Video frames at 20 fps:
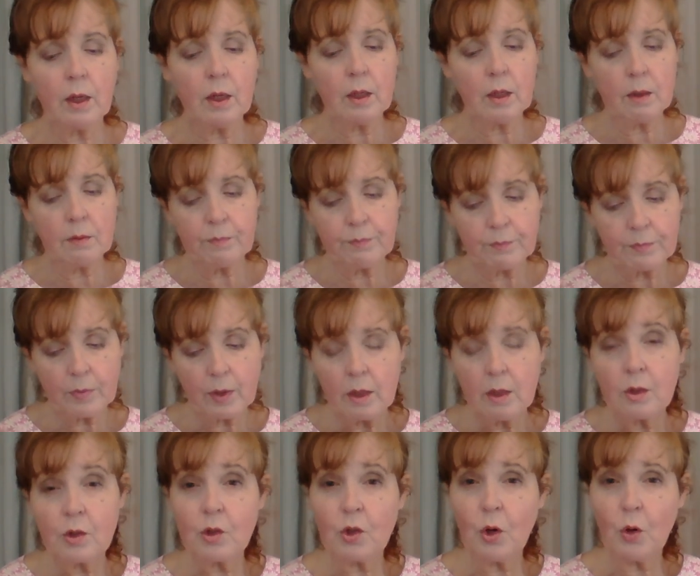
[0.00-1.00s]
Uh,
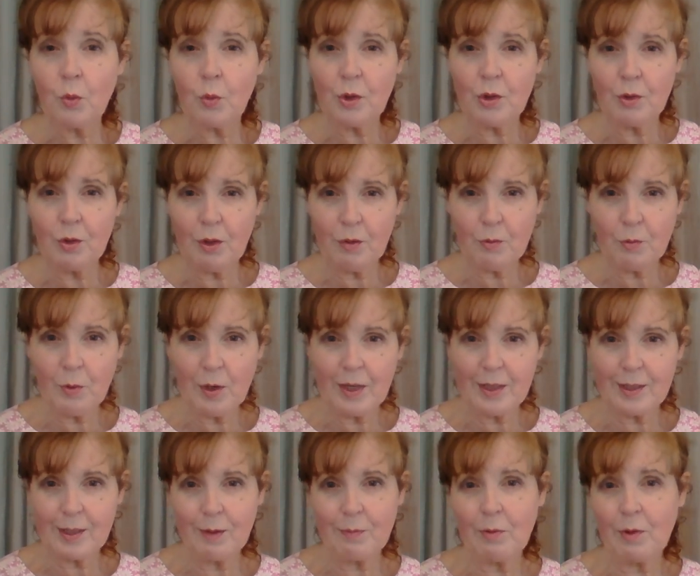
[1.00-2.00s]
so when you give away
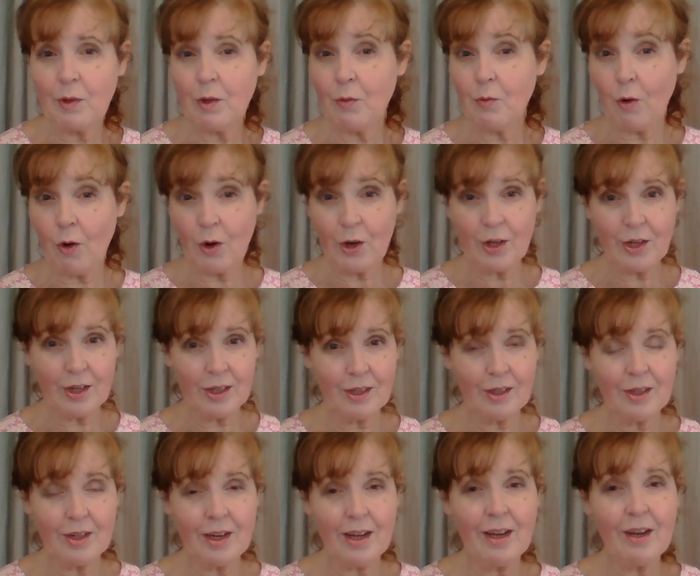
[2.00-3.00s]
something you've already got
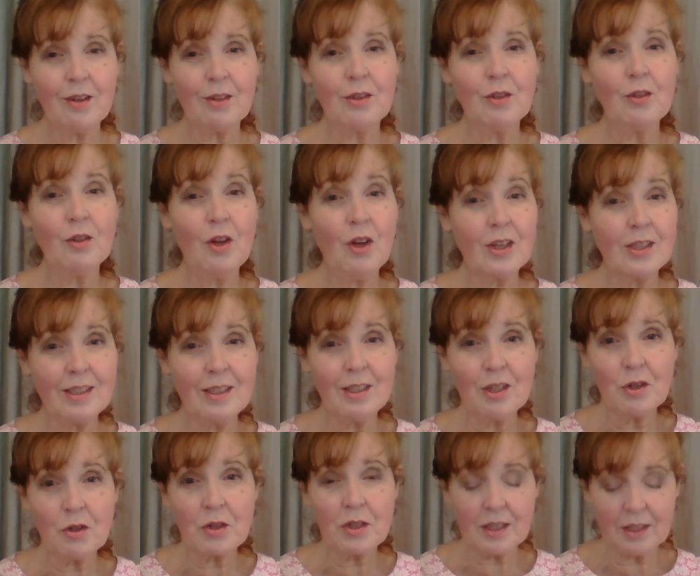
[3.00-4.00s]
cut out and you lost
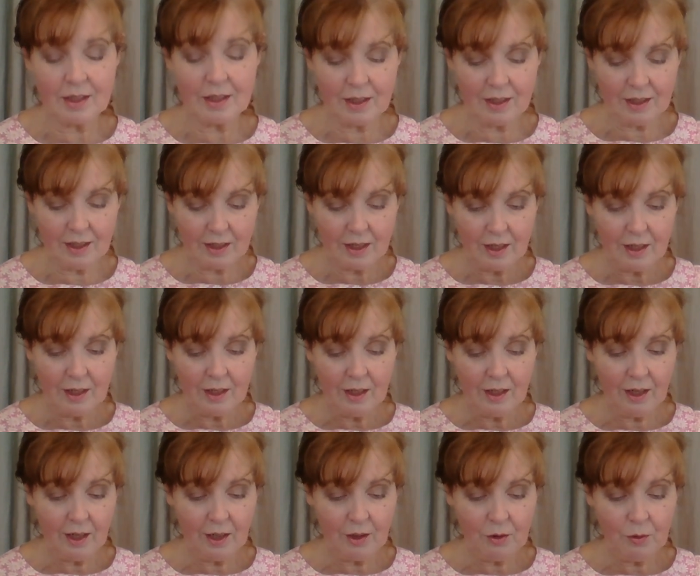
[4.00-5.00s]
interest in it
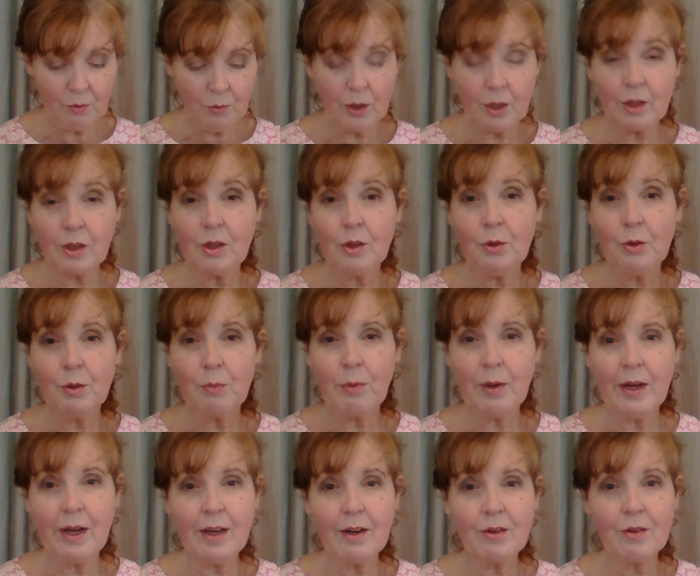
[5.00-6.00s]
and you want to include the
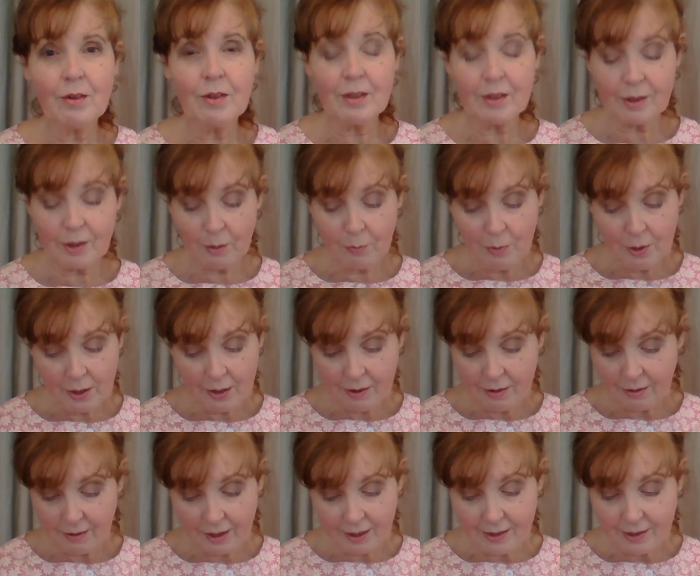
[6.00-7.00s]
pattern, somebody
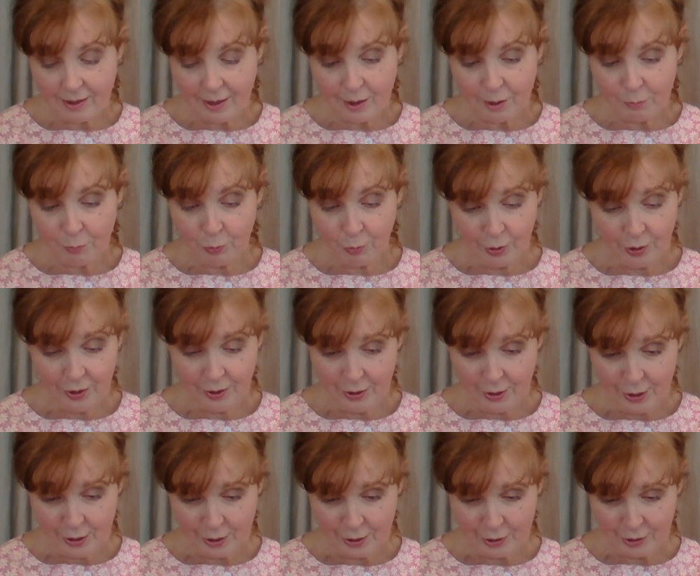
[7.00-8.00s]
thinks that's pretty
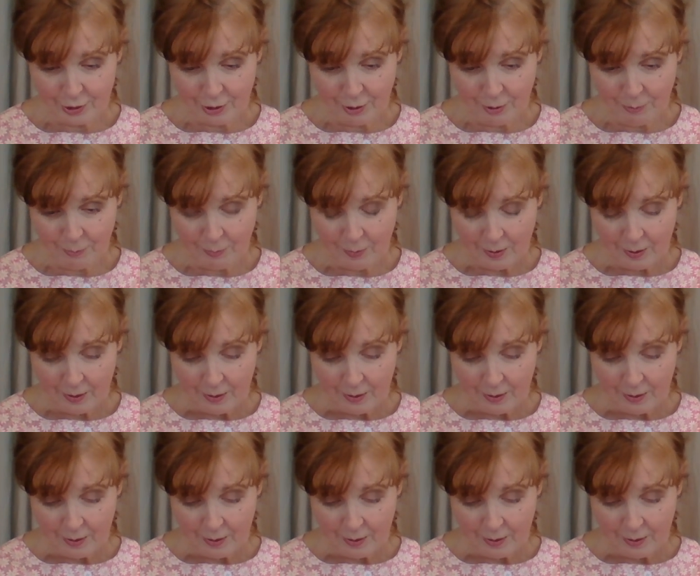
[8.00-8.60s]
neat. So